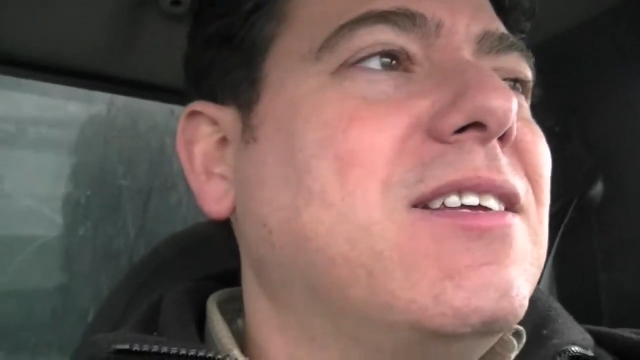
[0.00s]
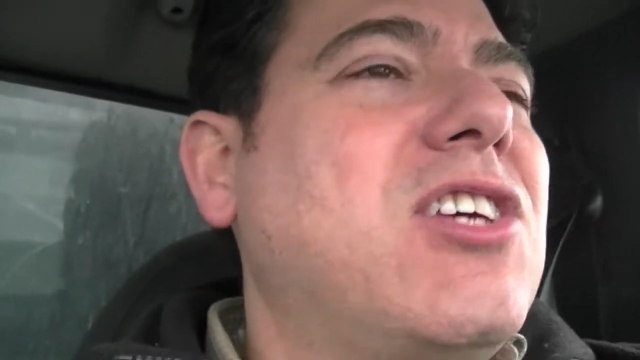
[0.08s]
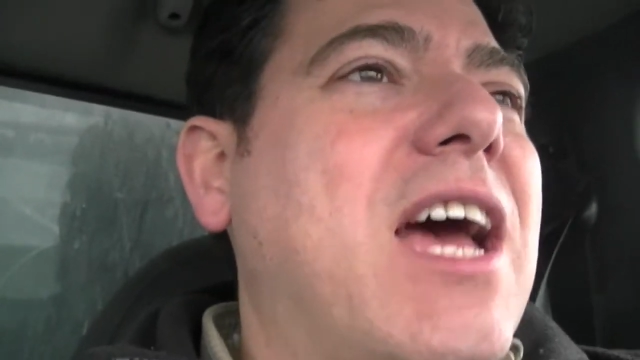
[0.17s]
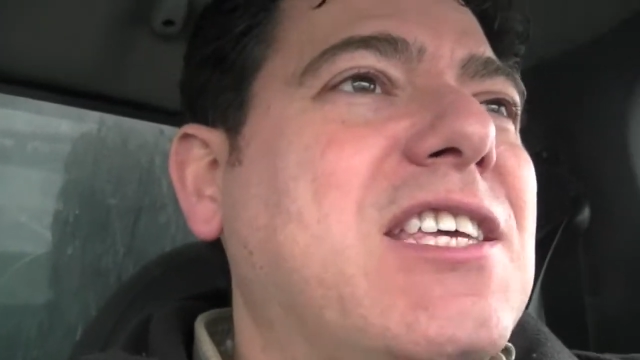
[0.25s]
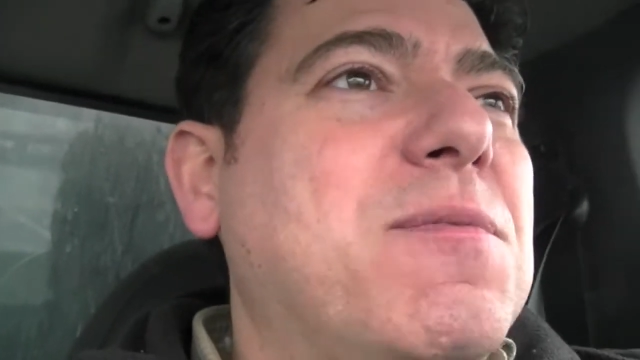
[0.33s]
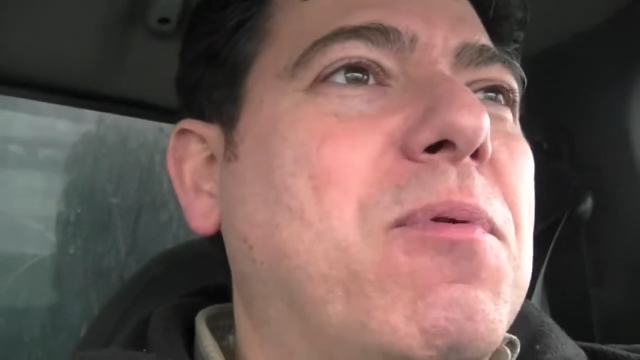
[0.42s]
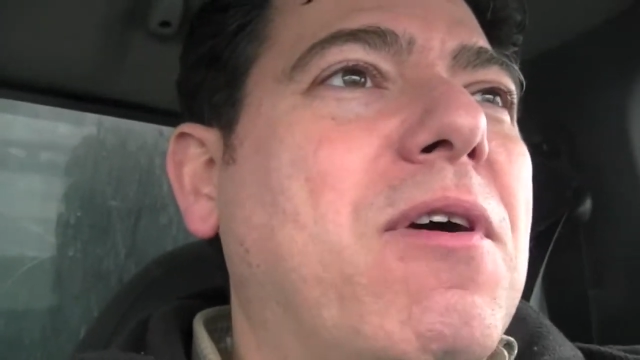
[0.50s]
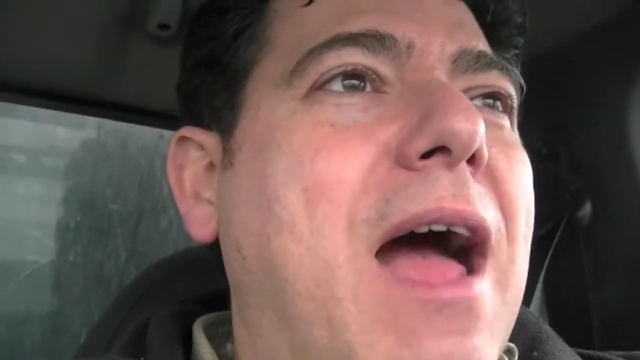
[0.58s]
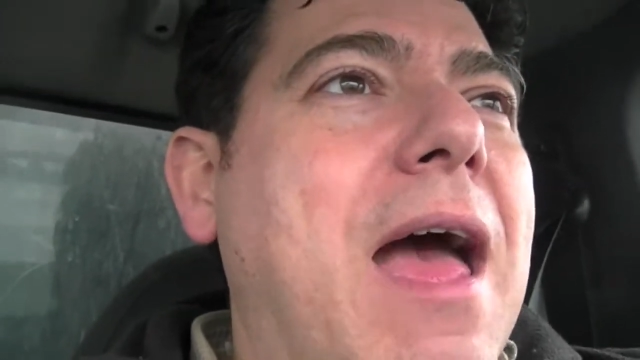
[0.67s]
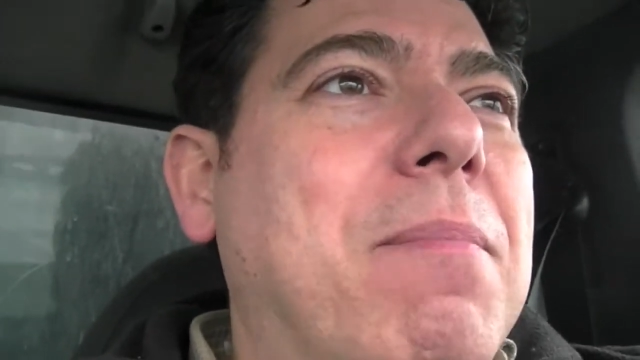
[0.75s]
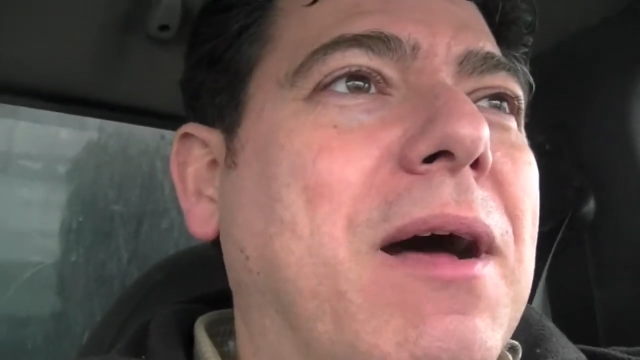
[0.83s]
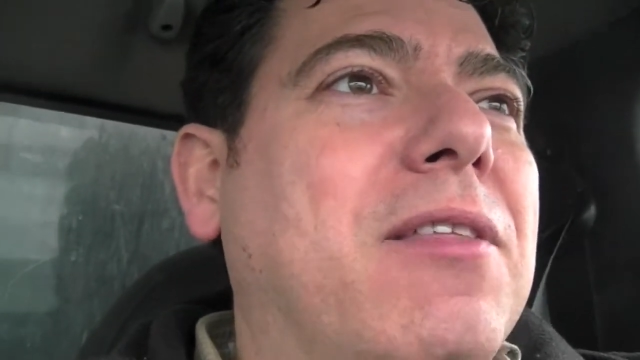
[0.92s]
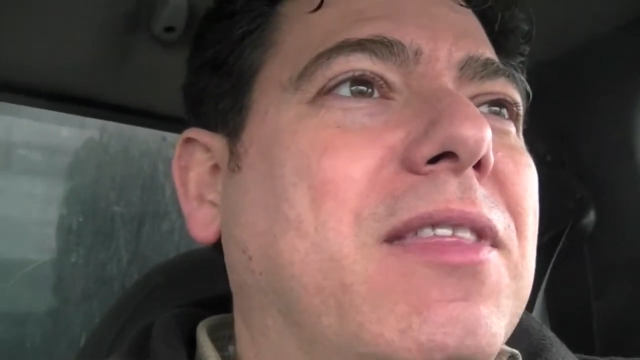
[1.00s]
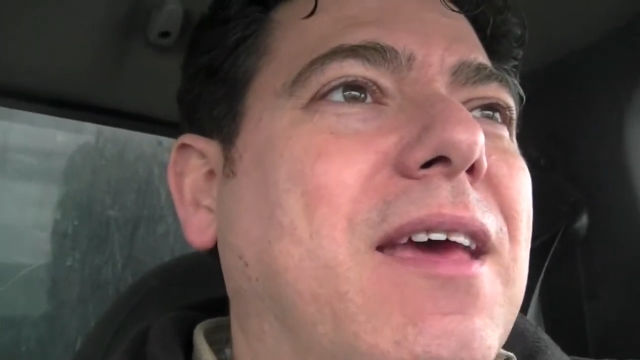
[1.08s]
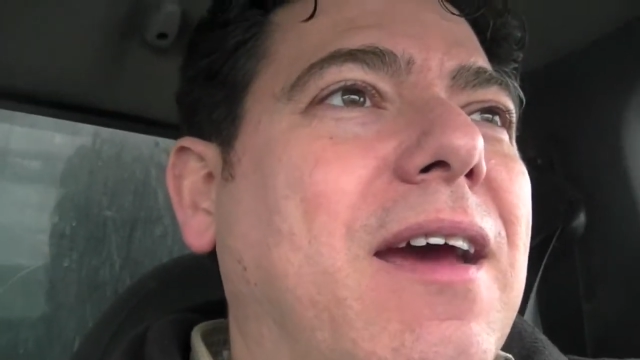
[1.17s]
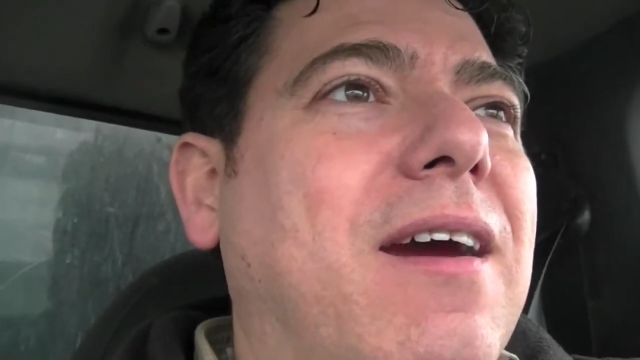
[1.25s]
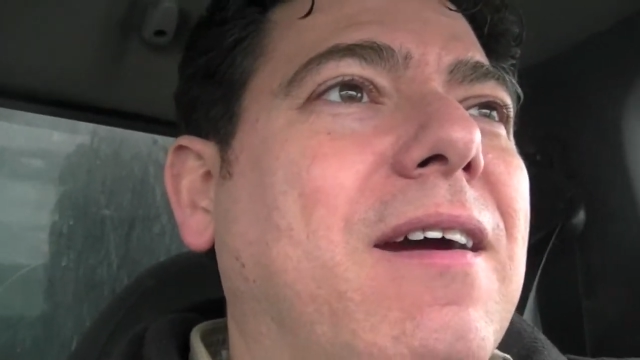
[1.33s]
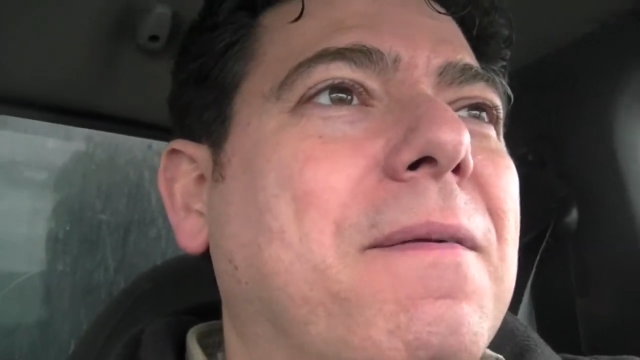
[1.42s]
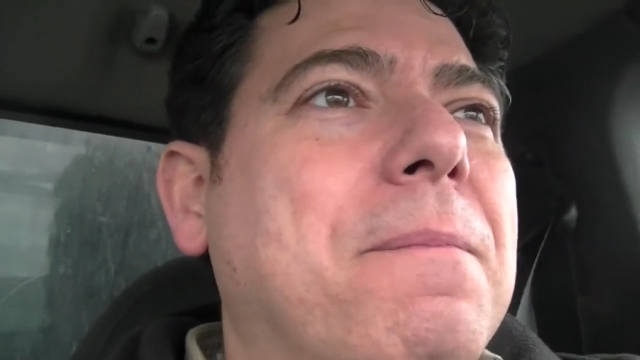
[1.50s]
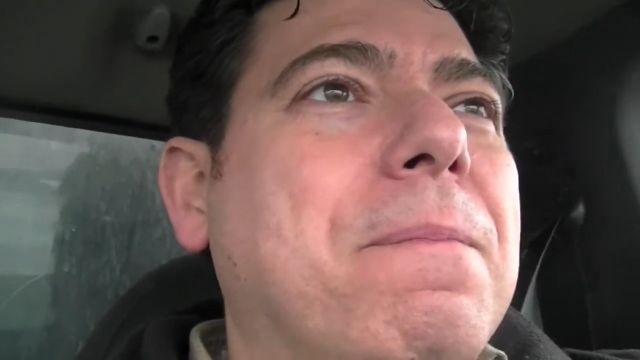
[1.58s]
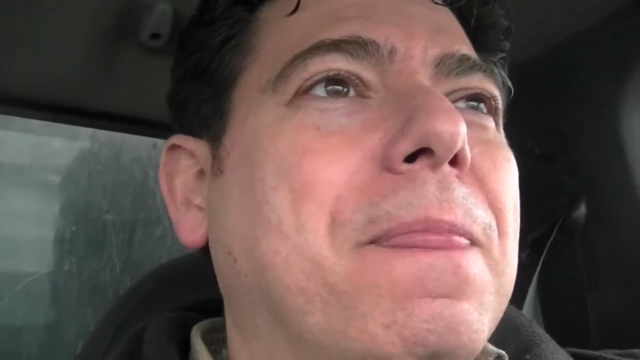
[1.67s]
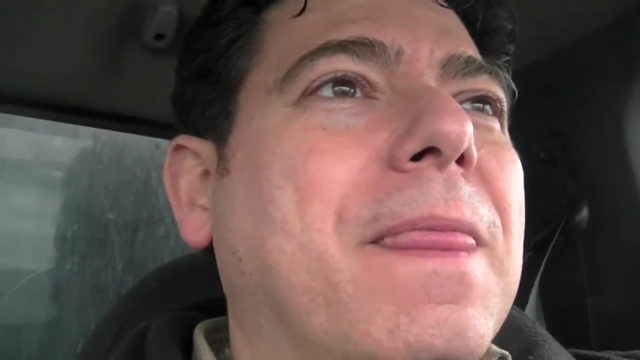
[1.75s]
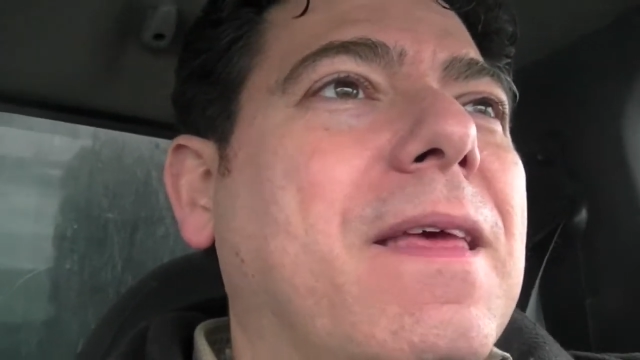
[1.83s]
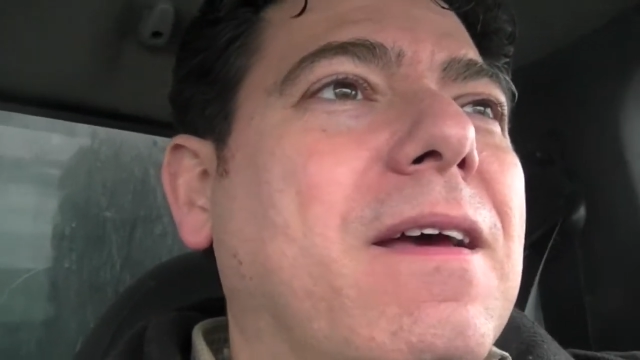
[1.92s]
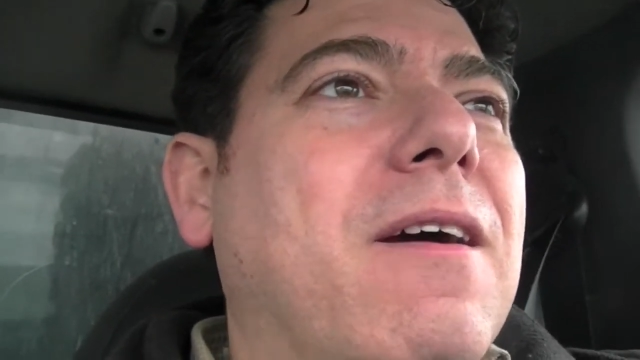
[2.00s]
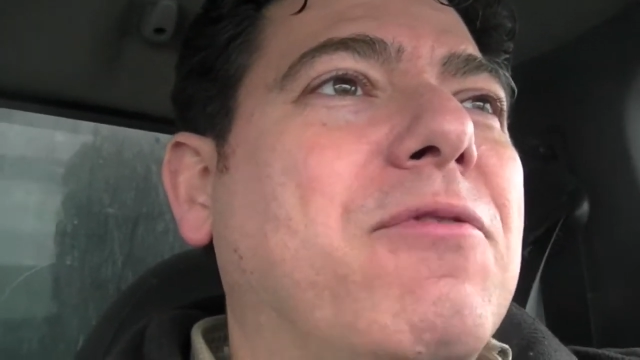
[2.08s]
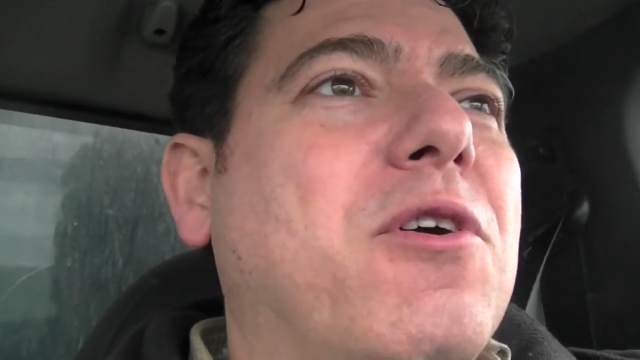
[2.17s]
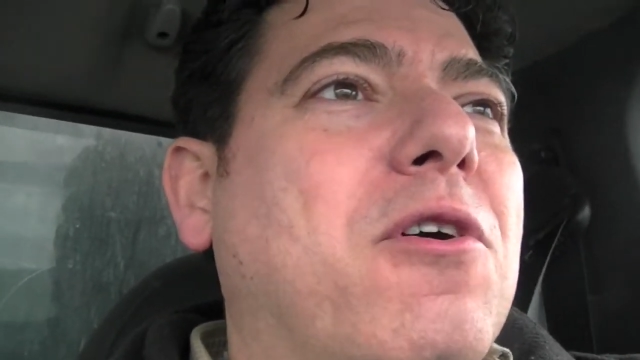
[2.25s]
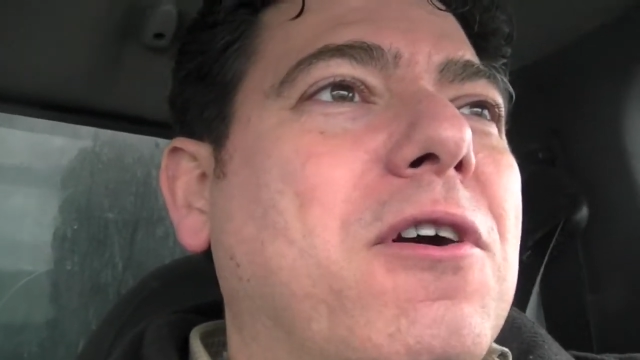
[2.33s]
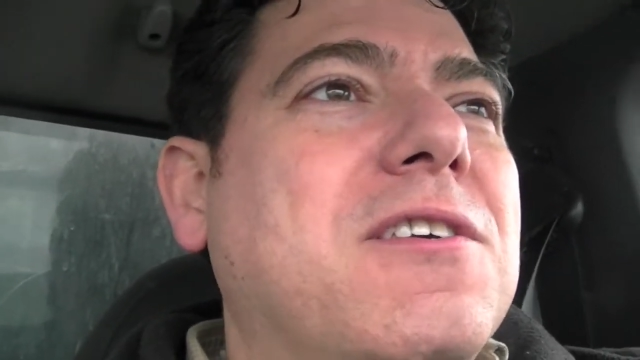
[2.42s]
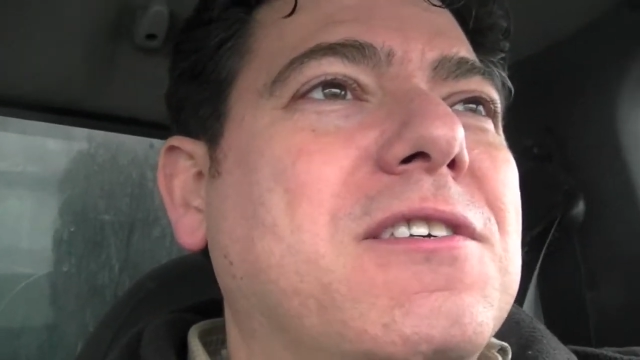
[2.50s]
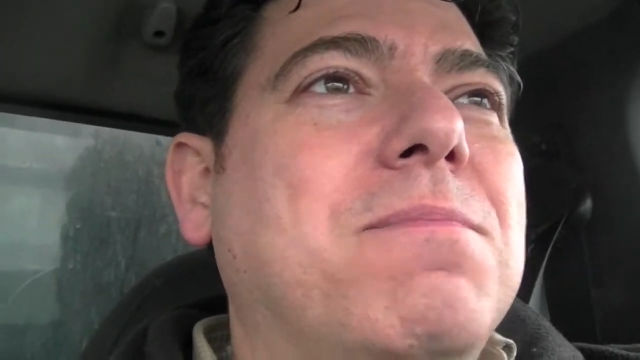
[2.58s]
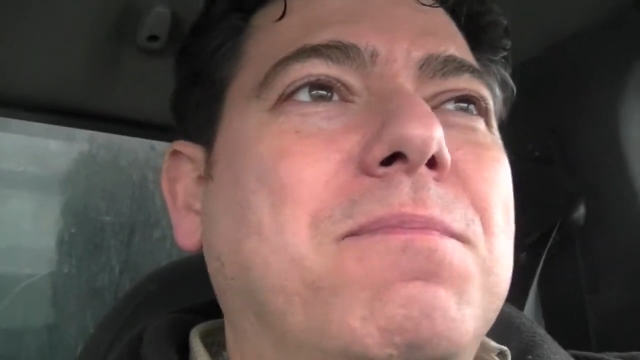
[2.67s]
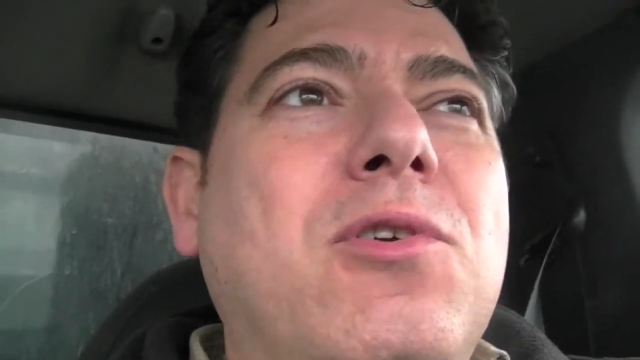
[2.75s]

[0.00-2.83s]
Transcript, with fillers: Jasper Ibe out there, of course.